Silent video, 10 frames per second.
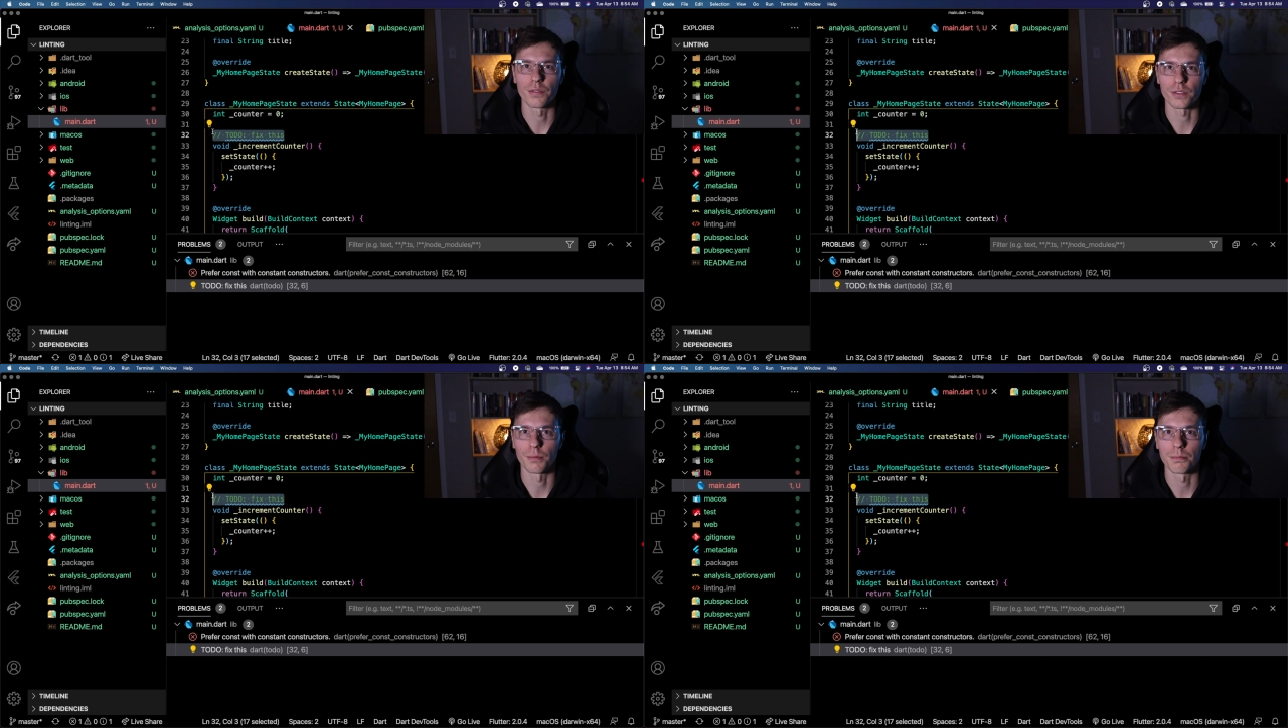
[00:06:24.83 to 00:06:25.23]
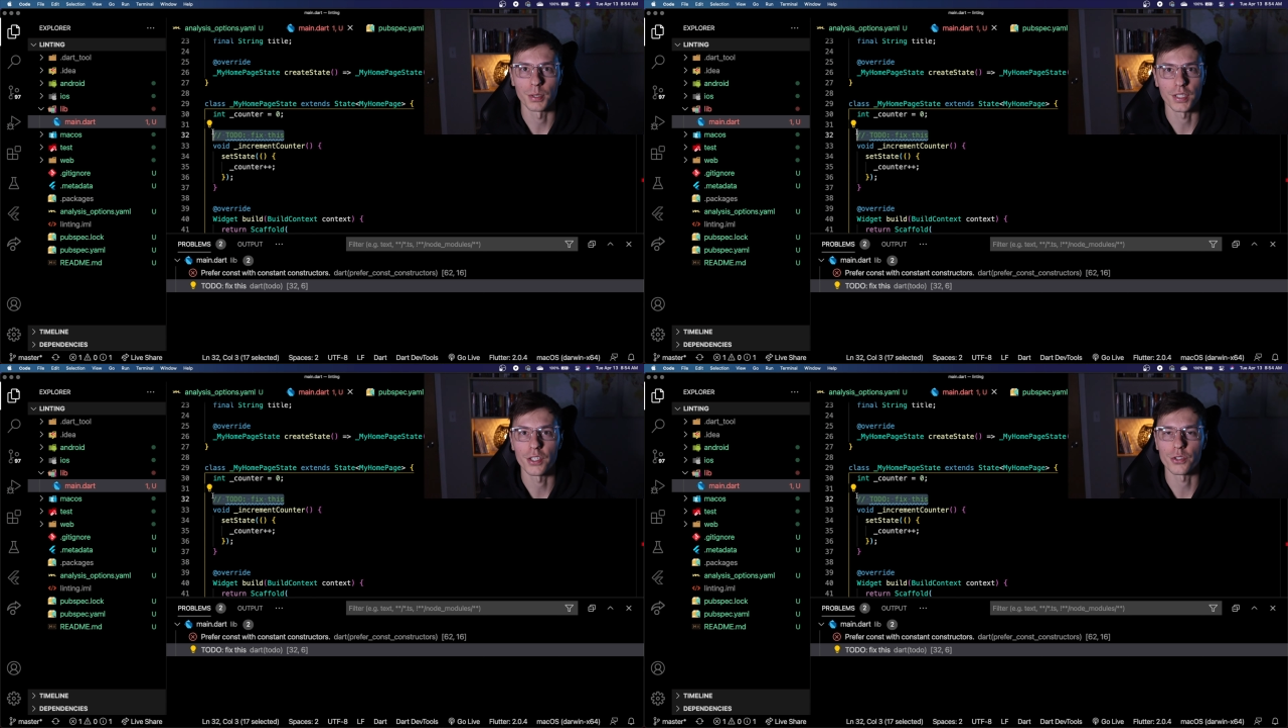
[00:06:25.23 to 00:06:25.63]
from
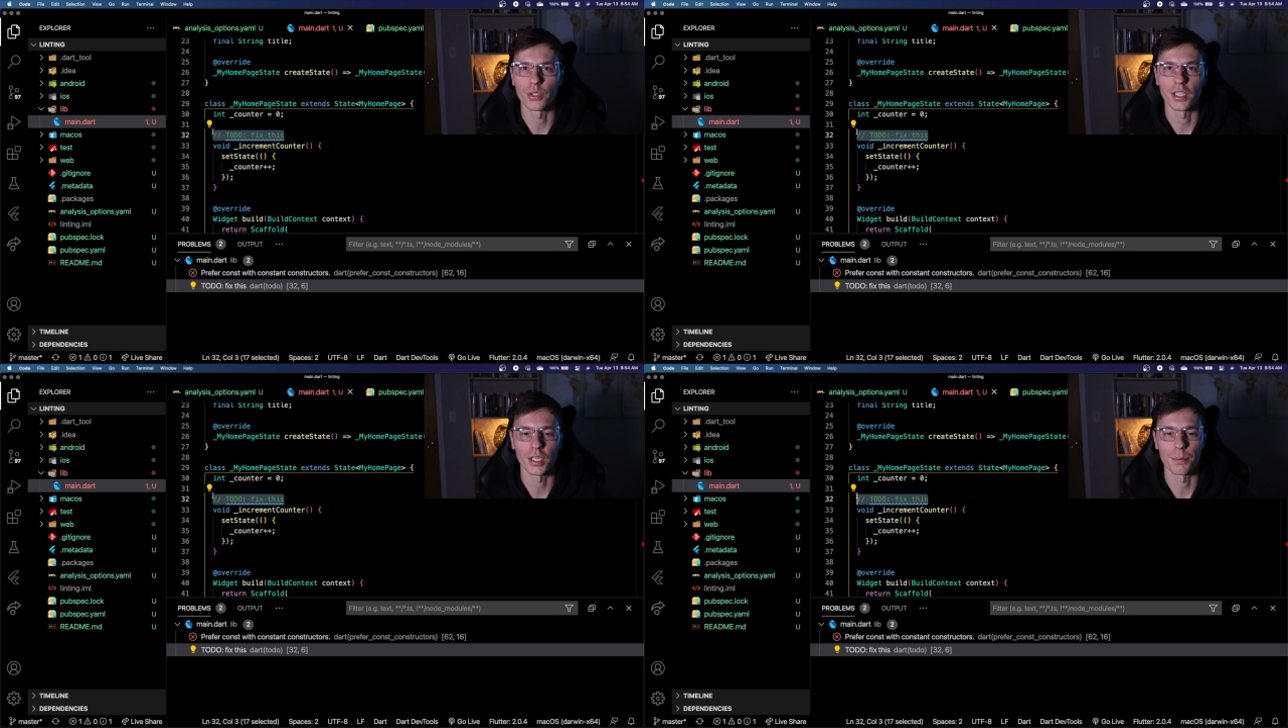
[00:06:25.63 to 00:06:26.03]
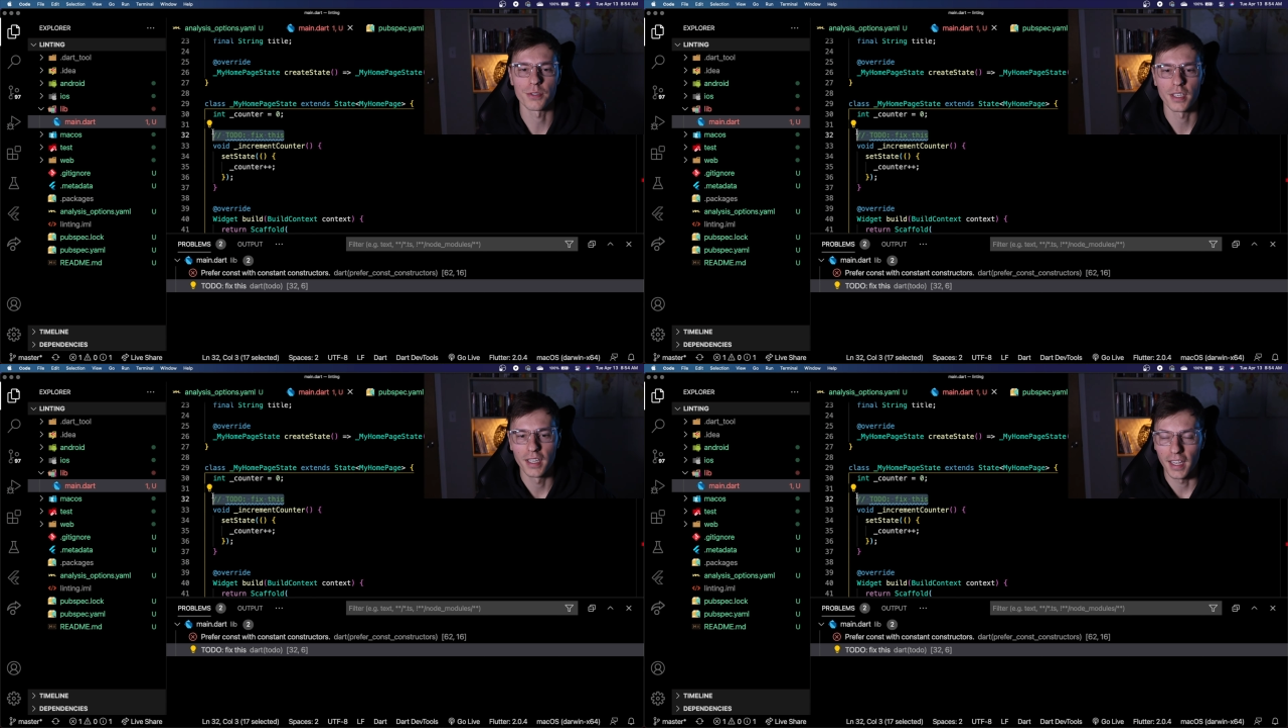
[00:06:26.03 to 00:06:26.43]
potential
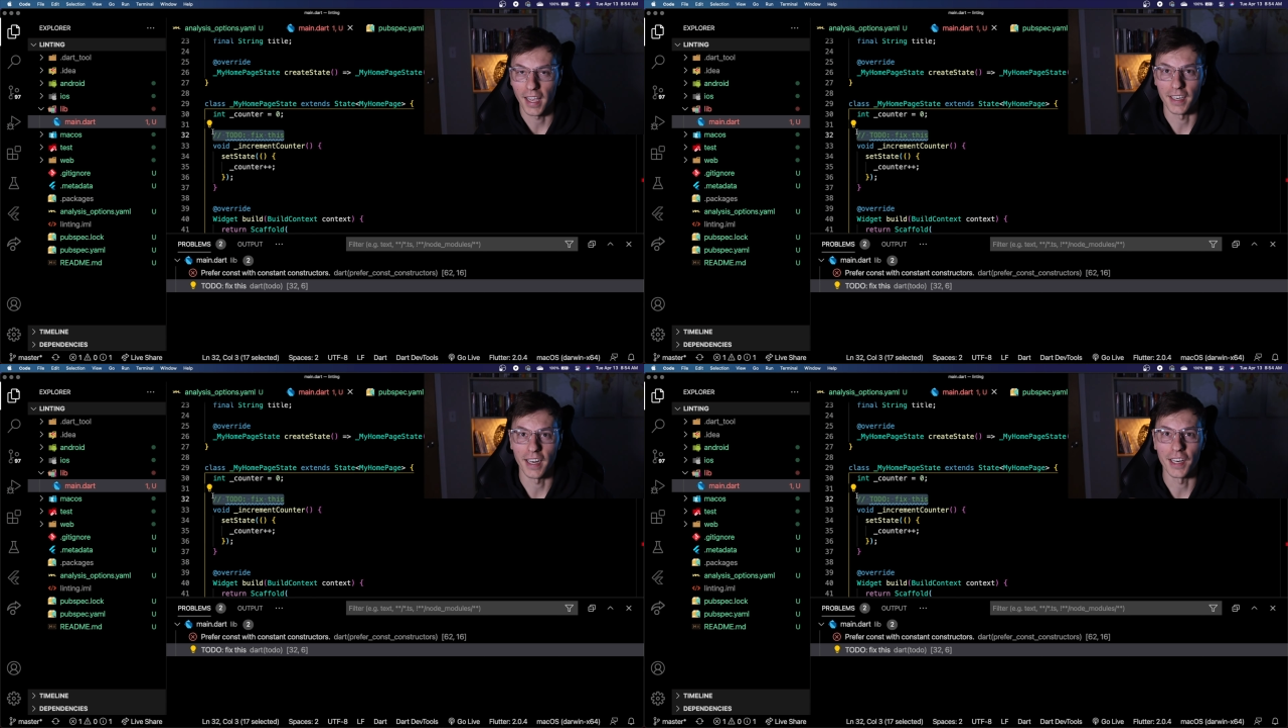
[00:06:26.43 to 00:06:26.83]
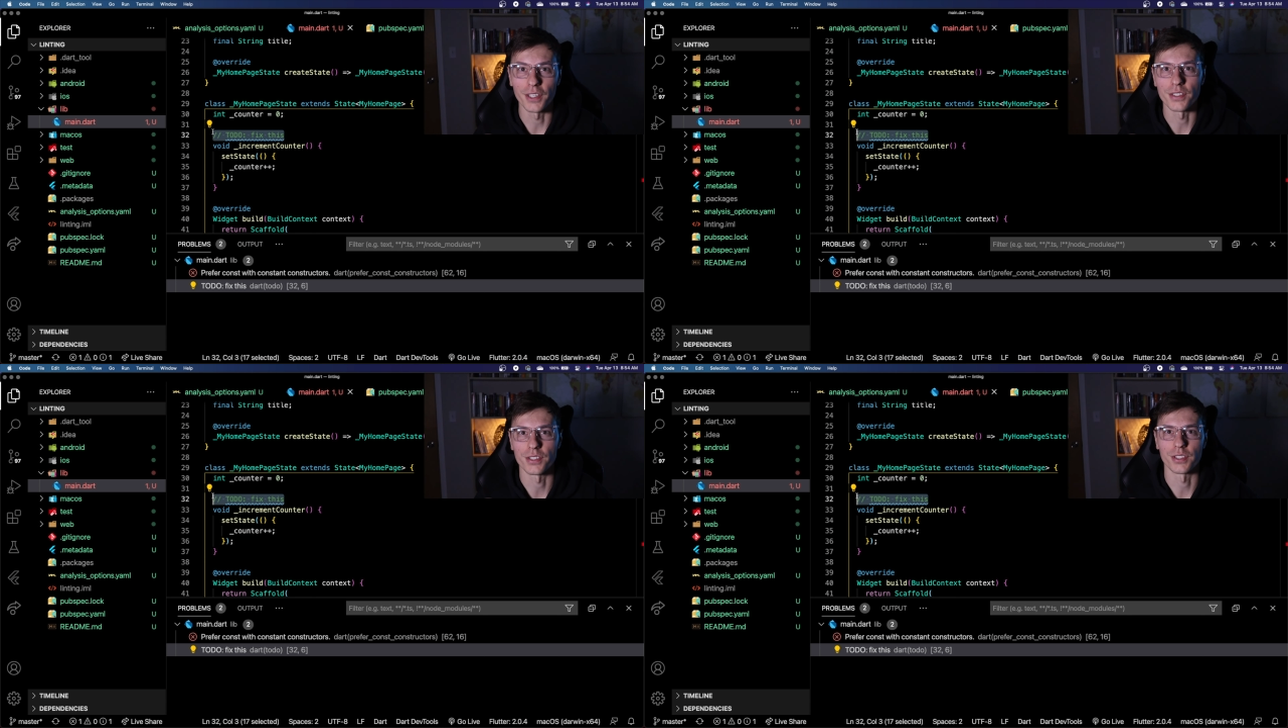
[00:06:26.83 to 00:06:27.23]
hiccups and
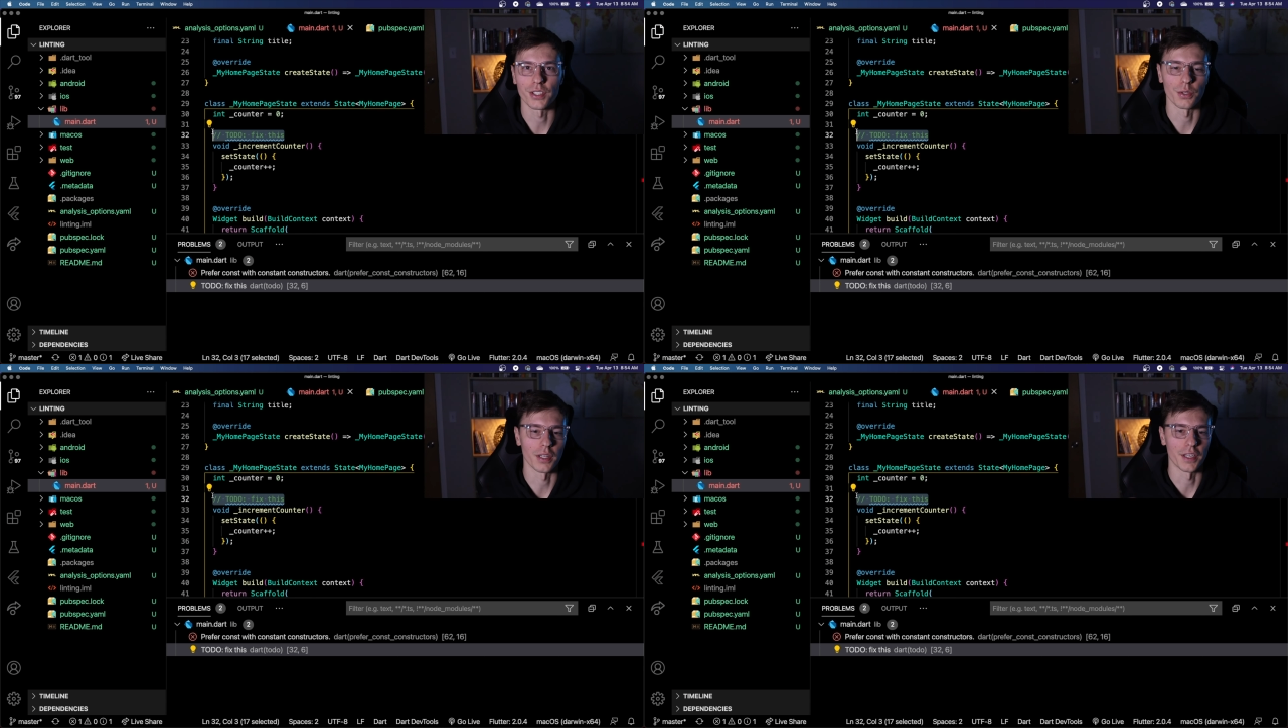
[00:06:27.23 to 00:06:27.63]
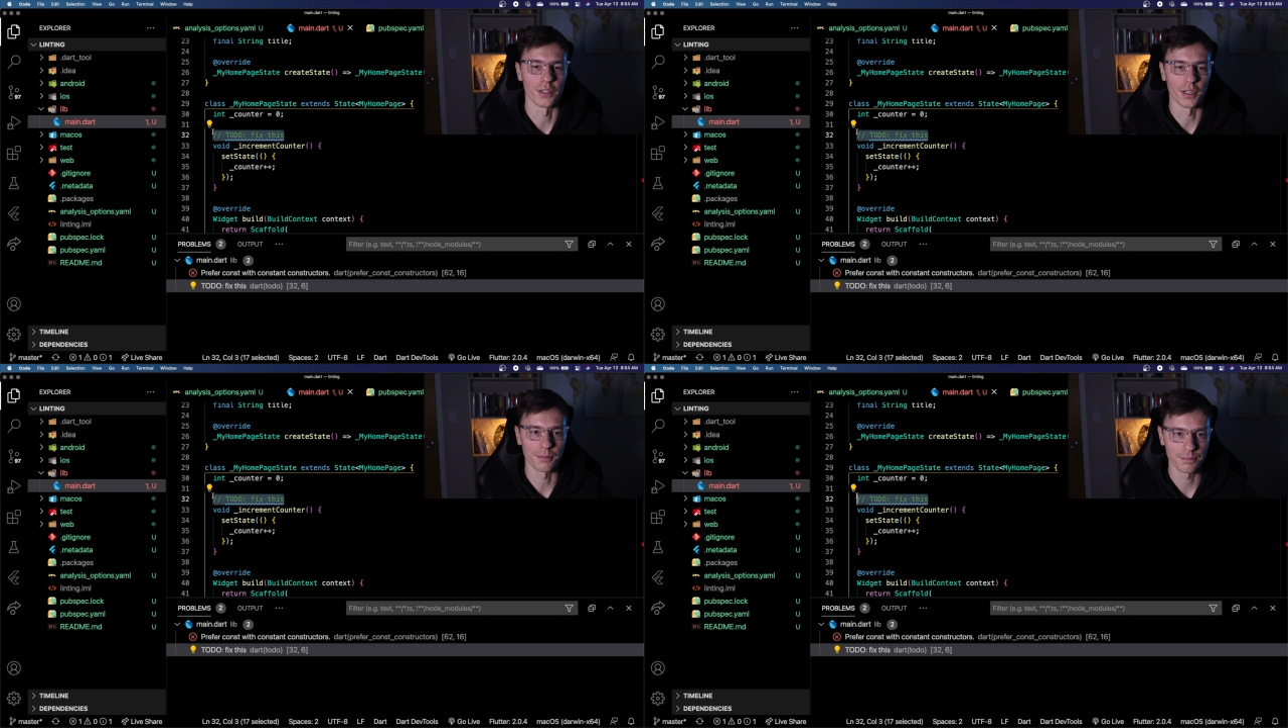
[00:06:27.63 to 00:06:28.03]
errors in your code
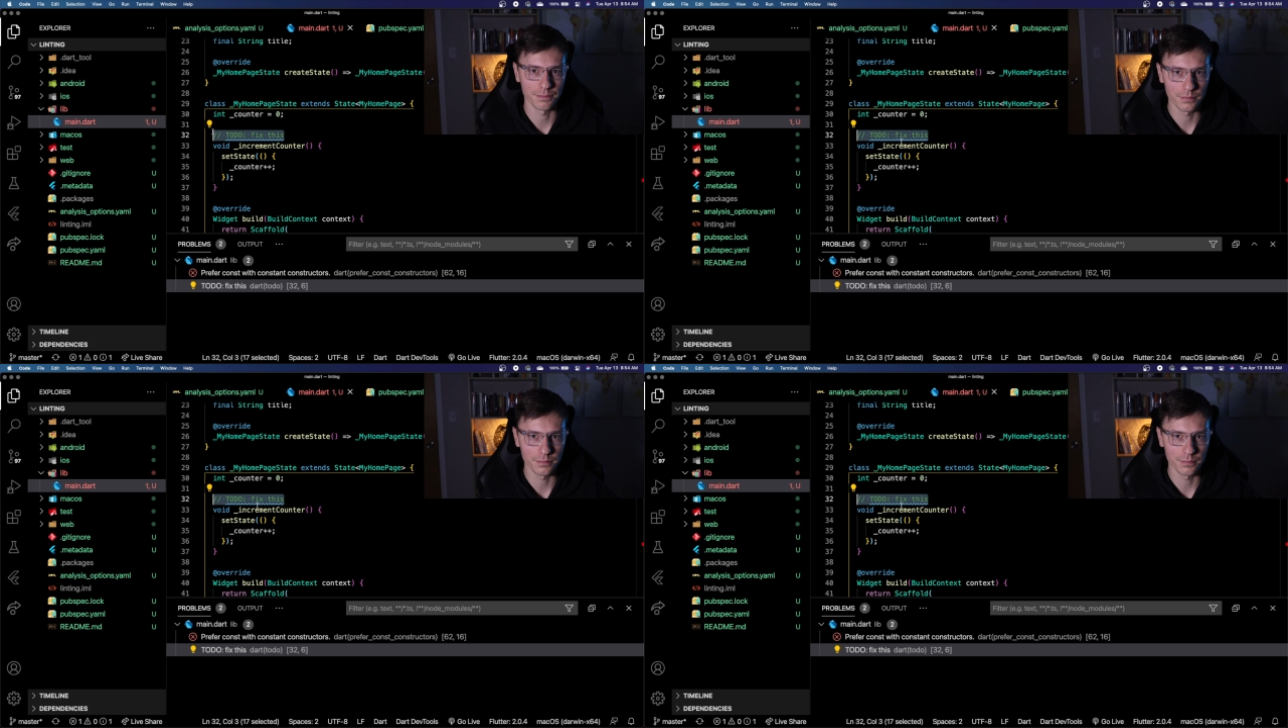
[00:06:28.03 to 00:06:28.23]
later on.